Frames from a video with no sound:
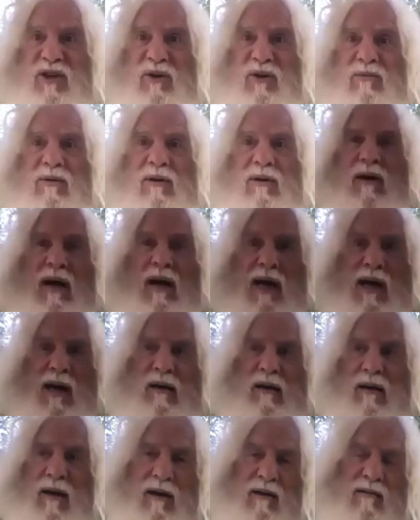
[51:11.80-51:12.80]
So
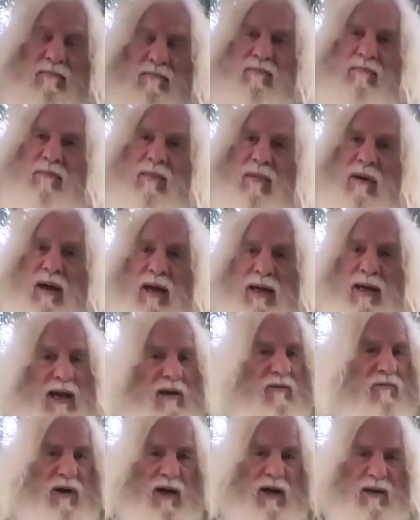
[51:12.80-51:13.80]
I
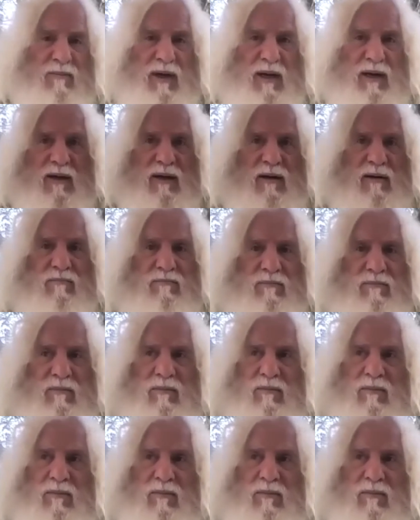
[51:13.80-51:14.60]
can't recommend it,